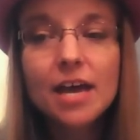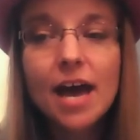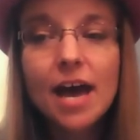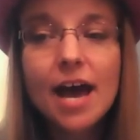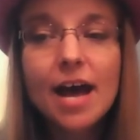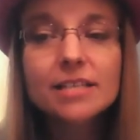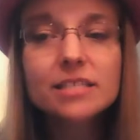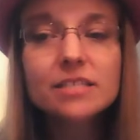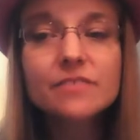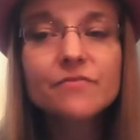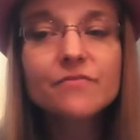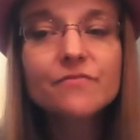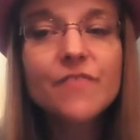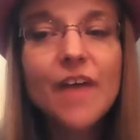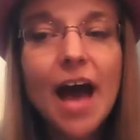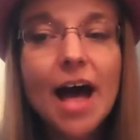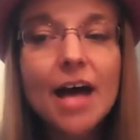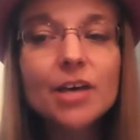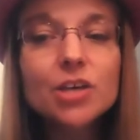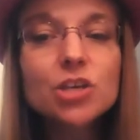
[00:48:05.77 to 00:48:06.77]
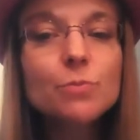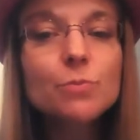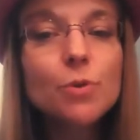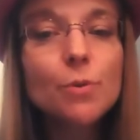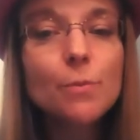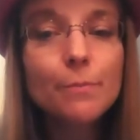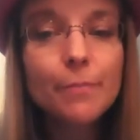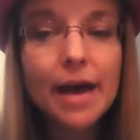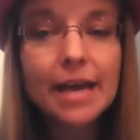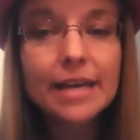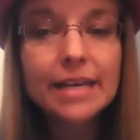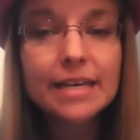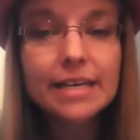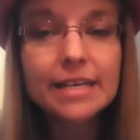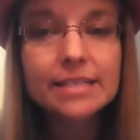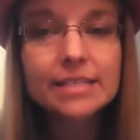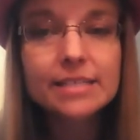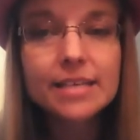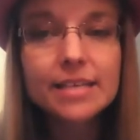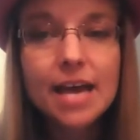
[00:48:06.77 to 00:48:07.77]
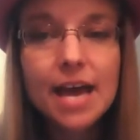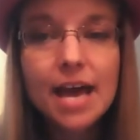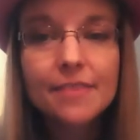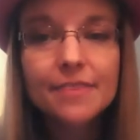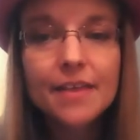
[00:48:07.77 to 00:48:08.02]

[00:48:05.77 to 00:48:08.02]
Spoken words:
as valuable buddies